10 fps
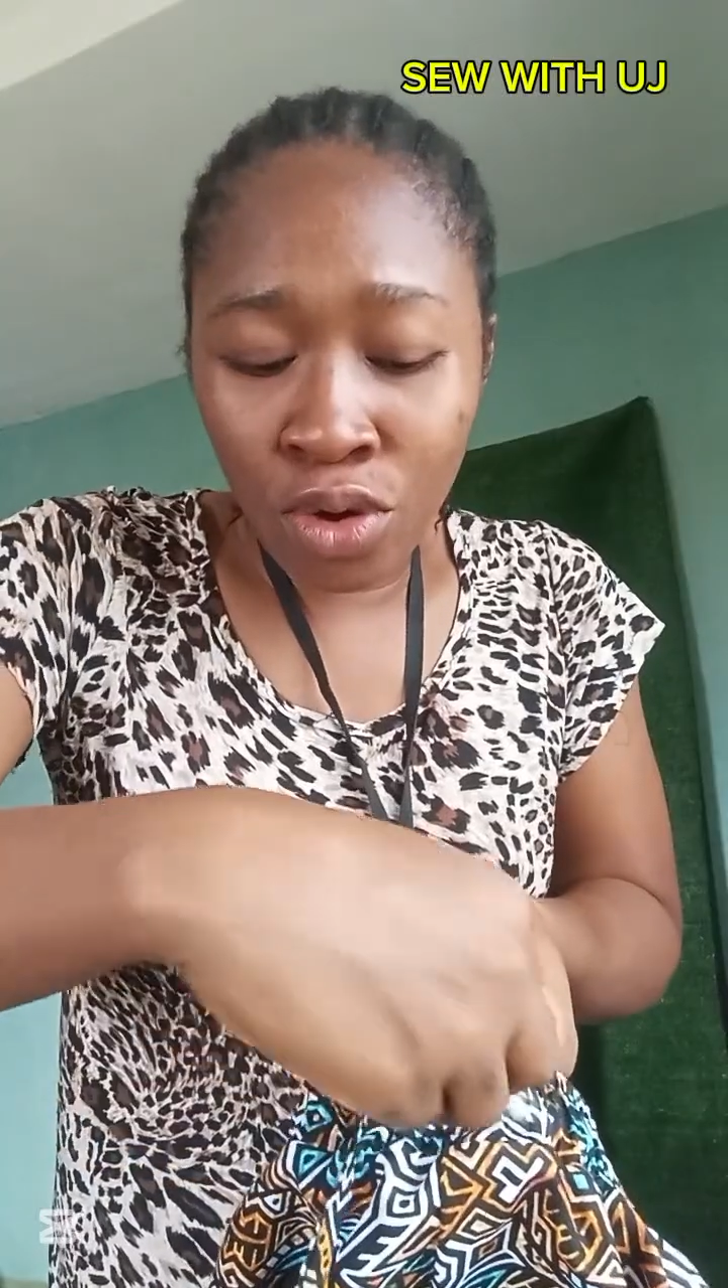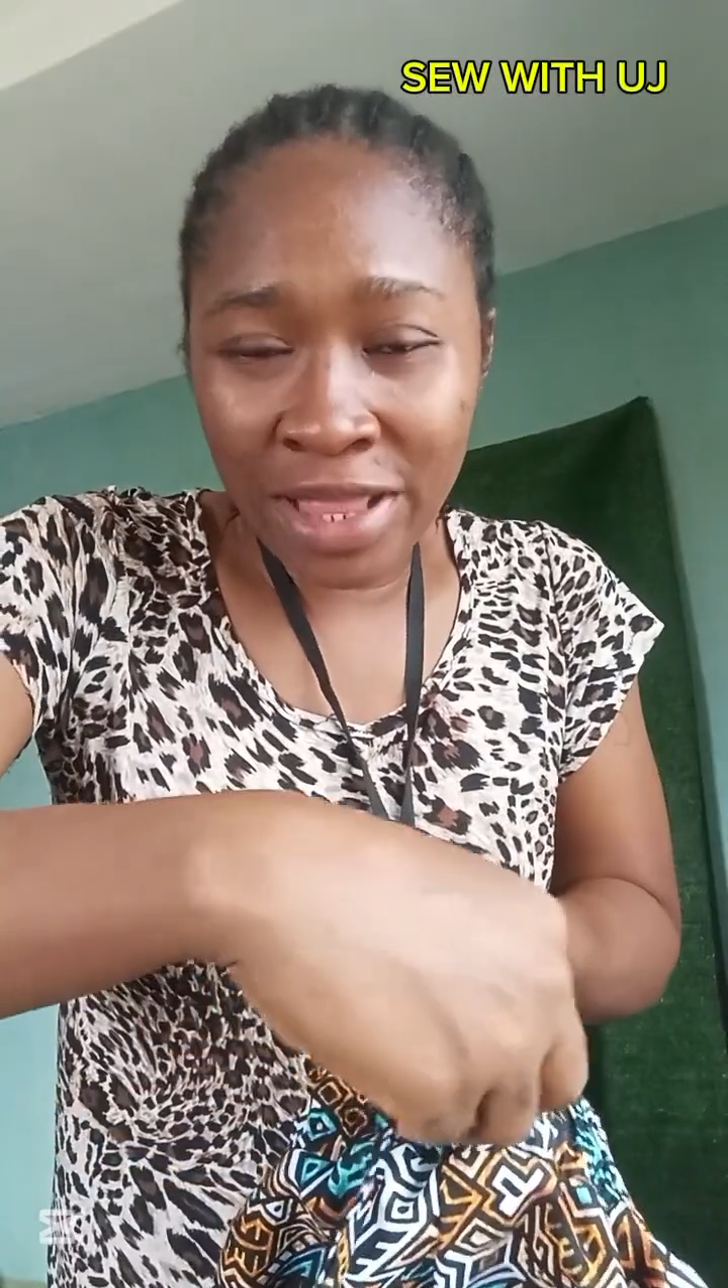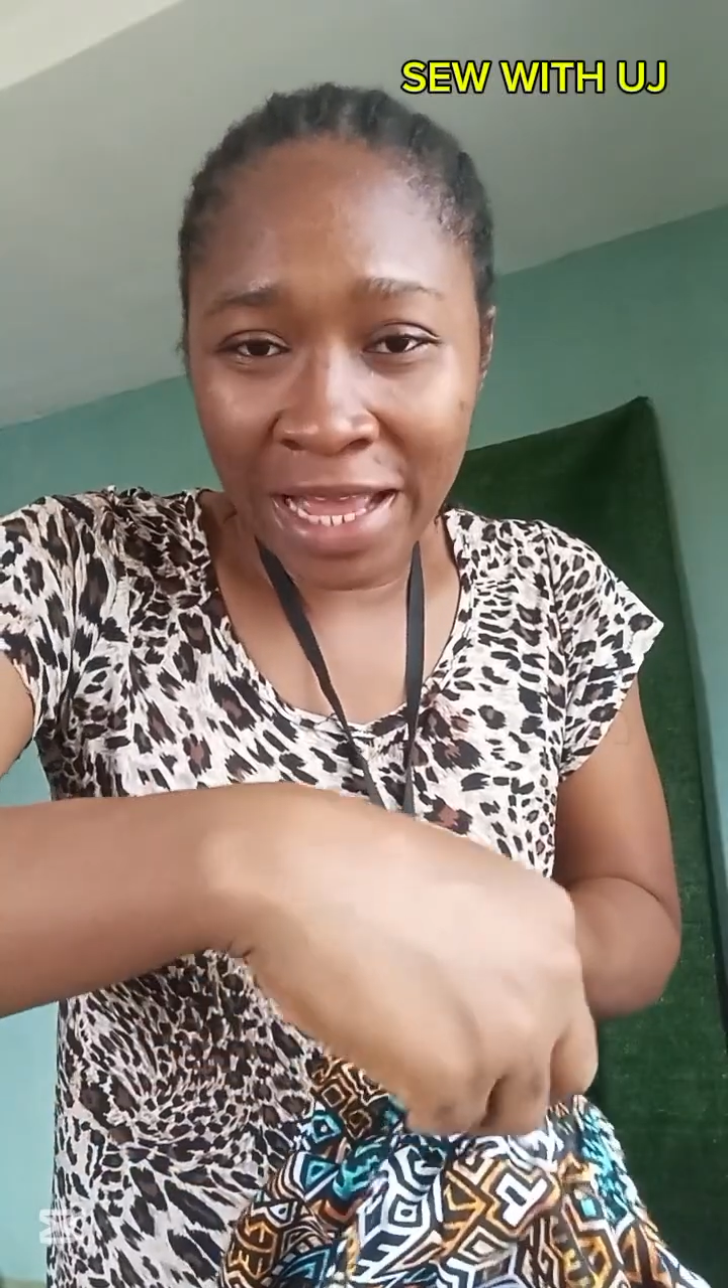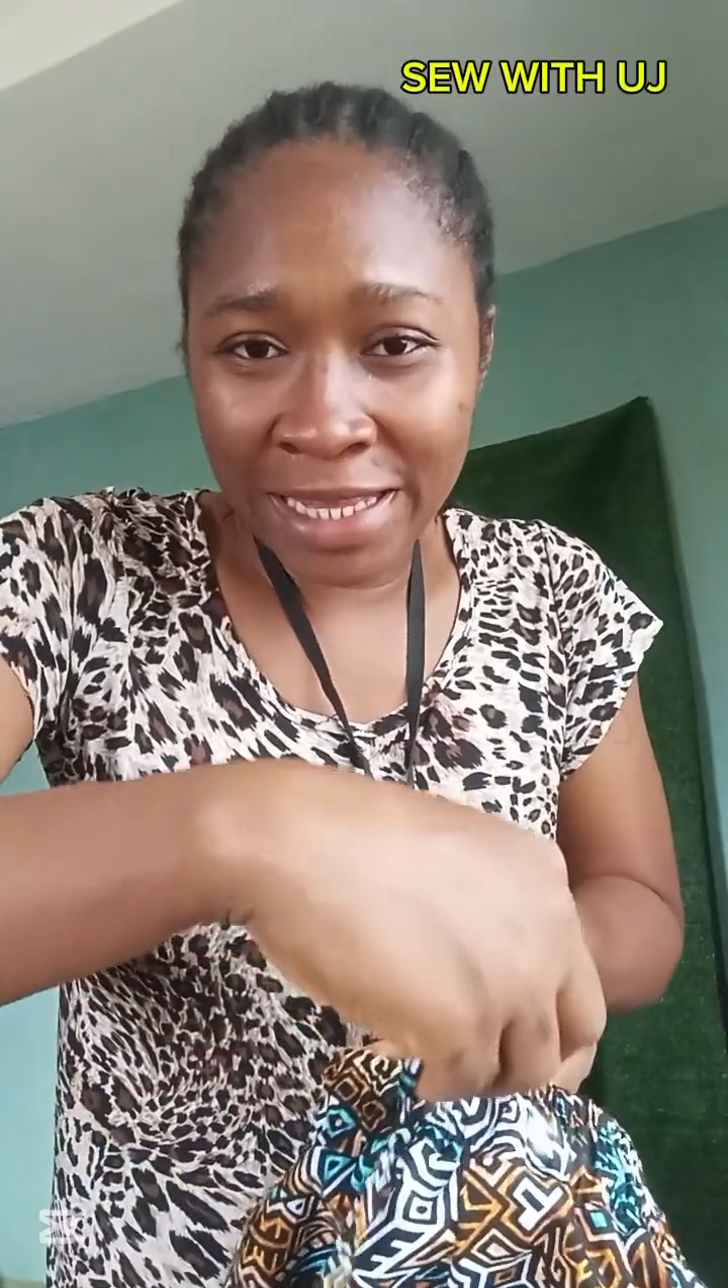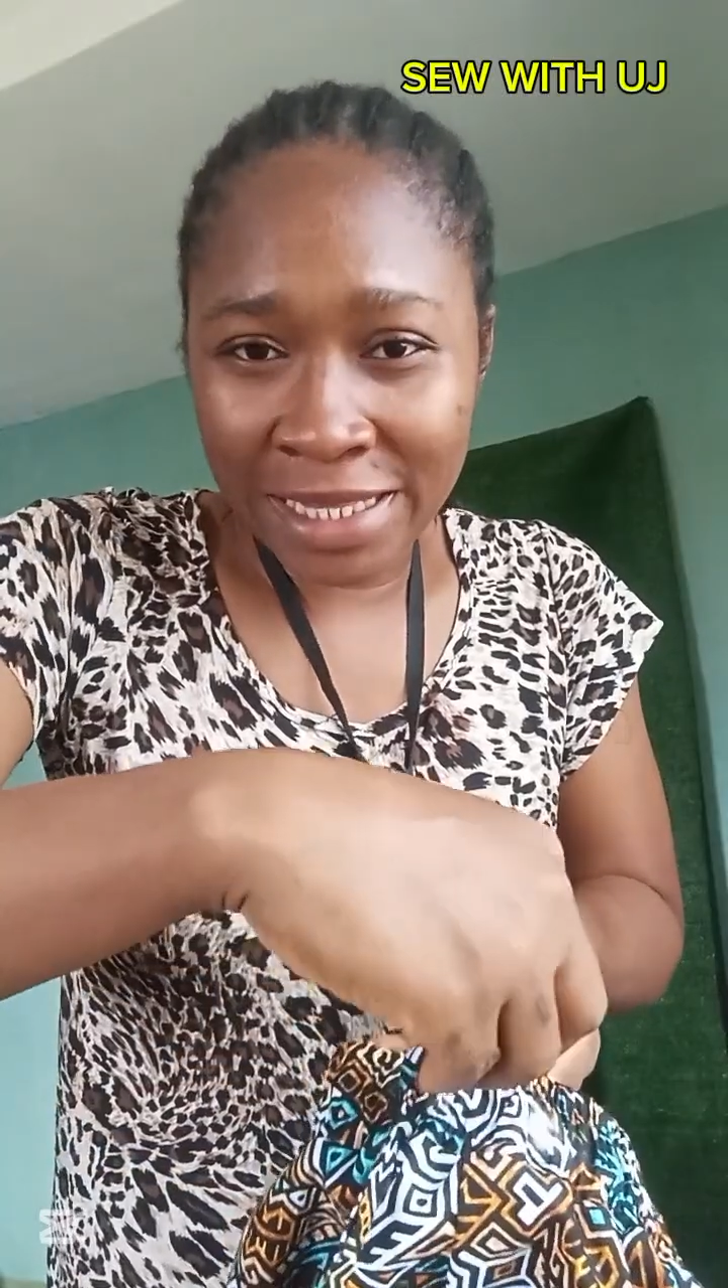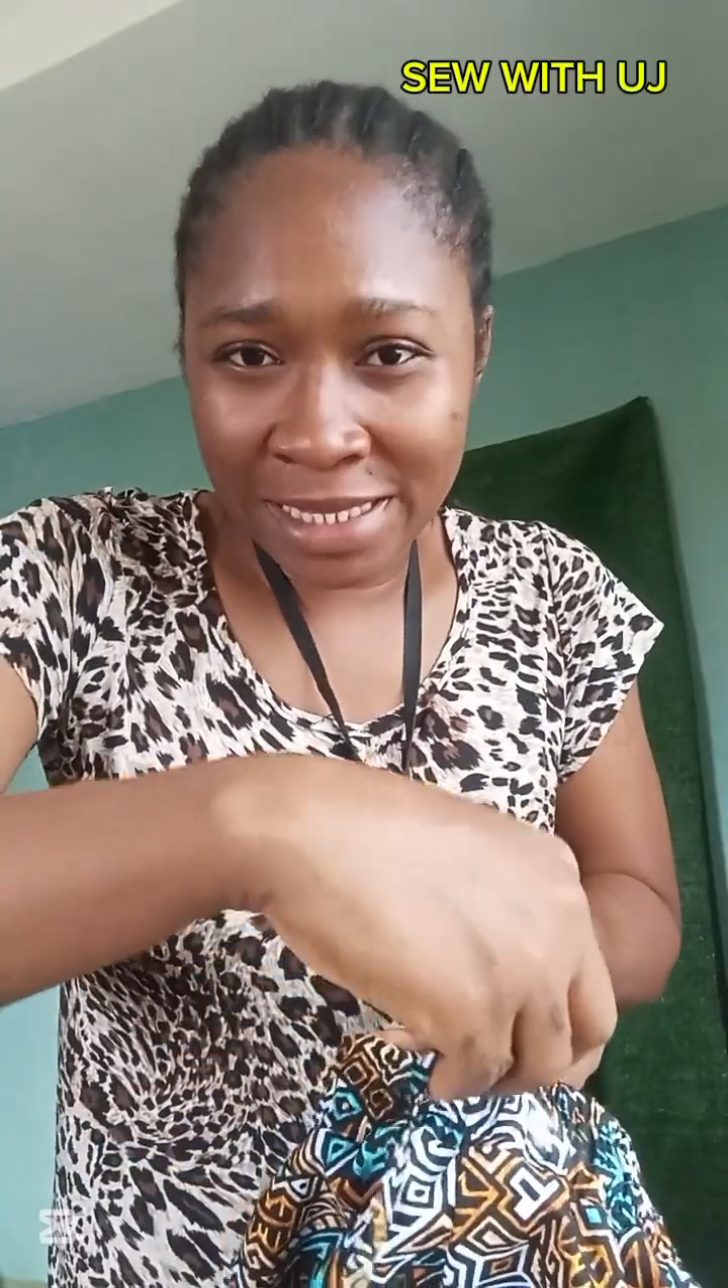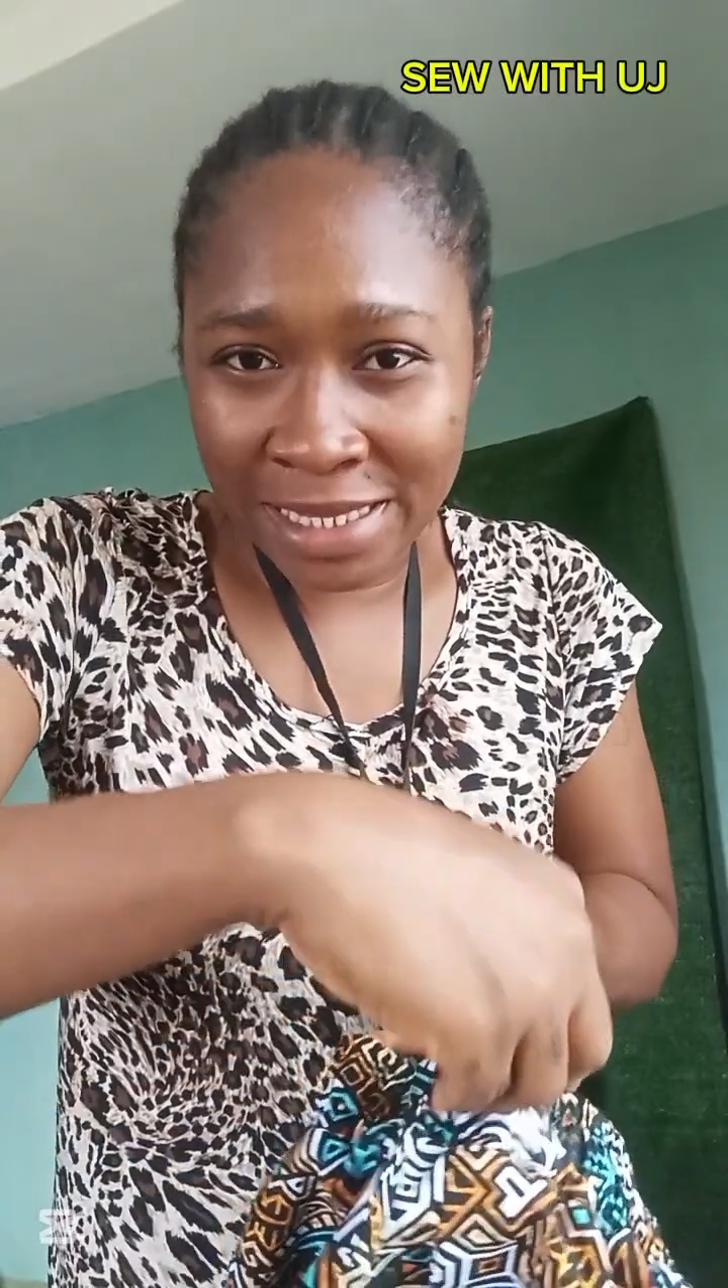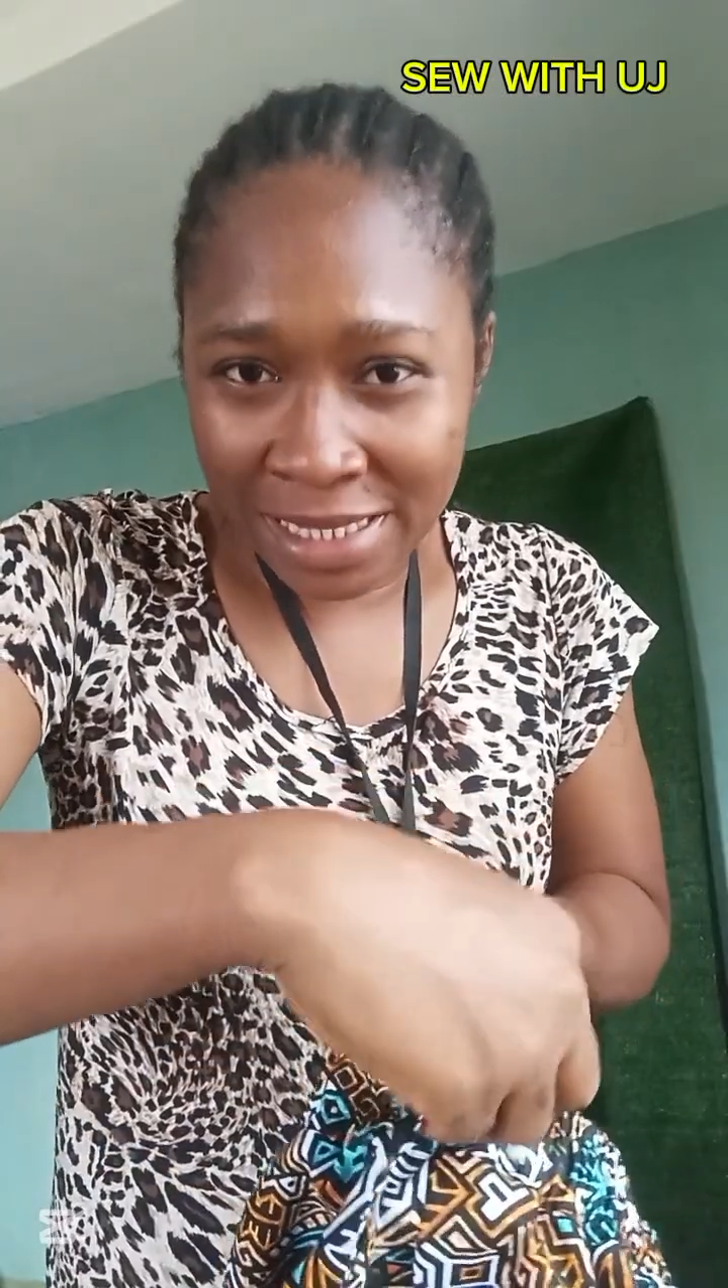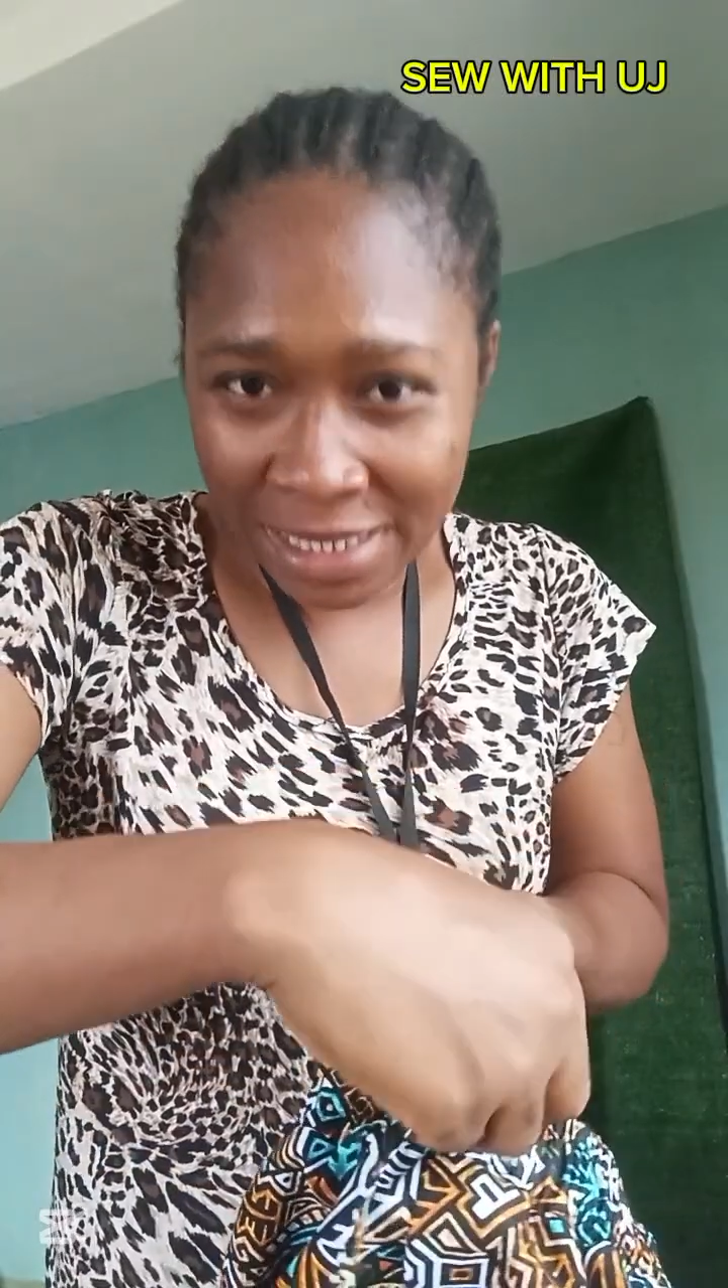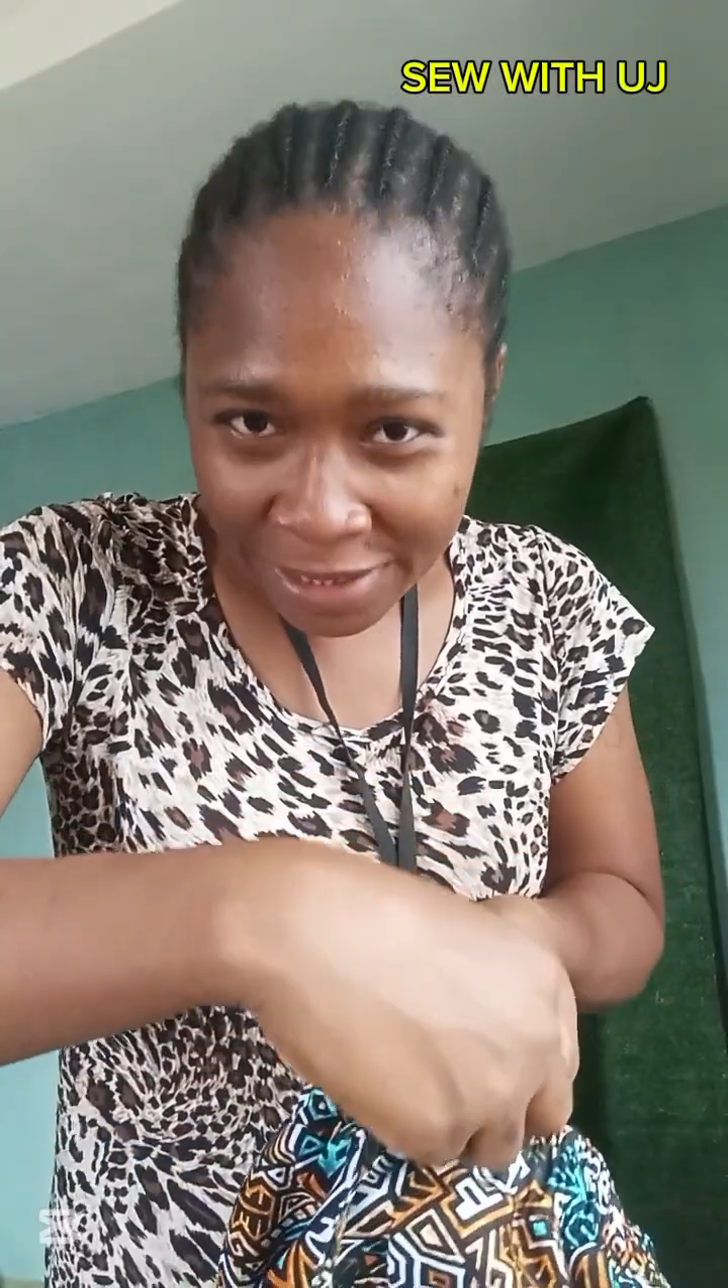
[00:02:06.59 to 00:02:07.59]
like
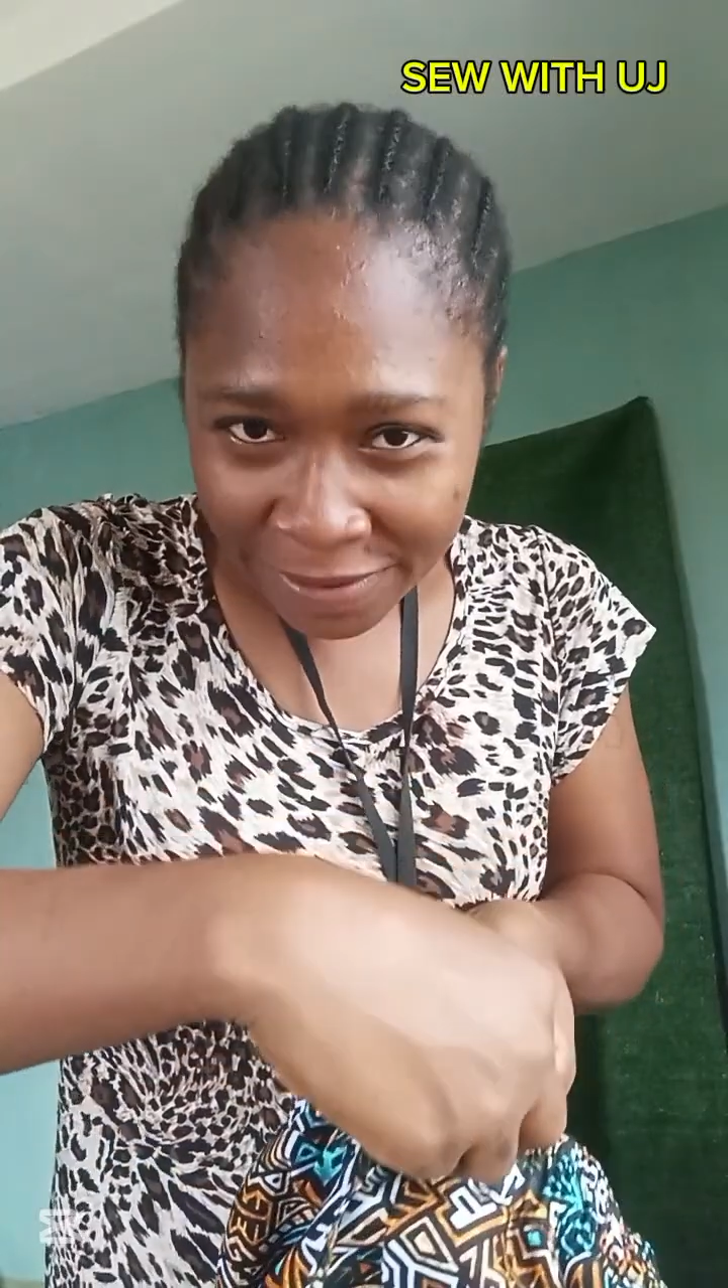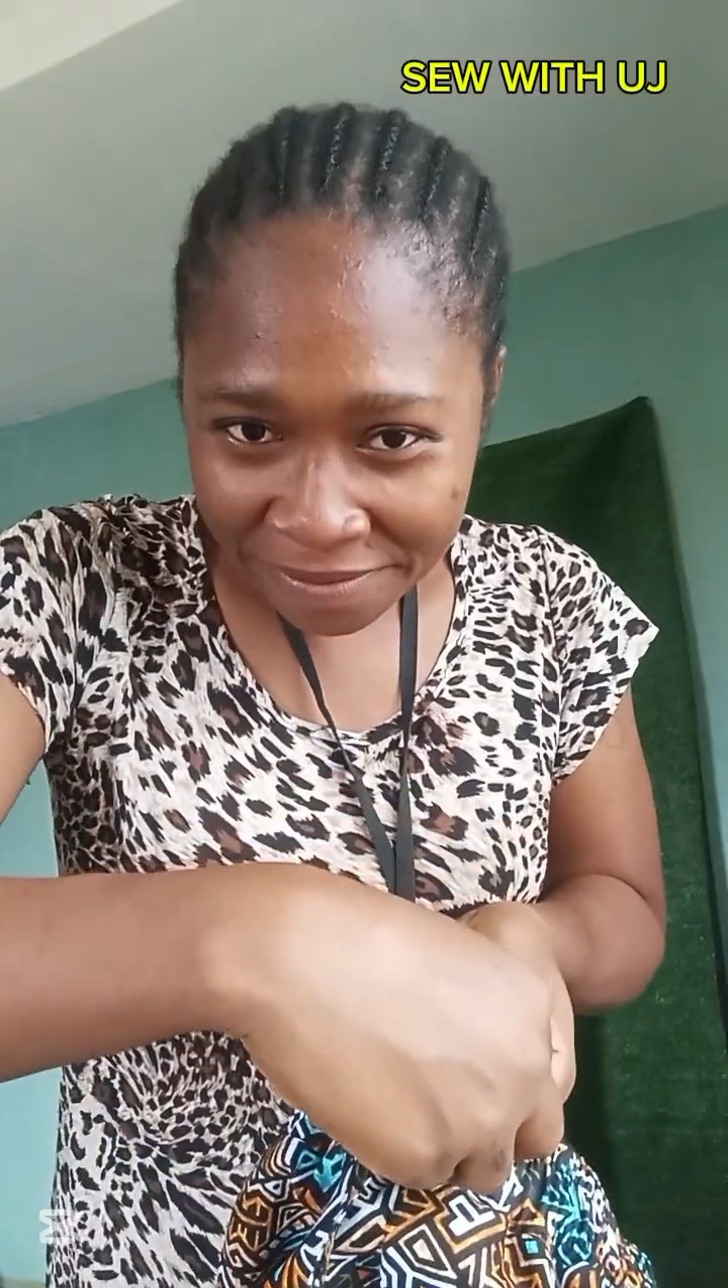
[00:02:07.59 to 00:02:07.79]
this.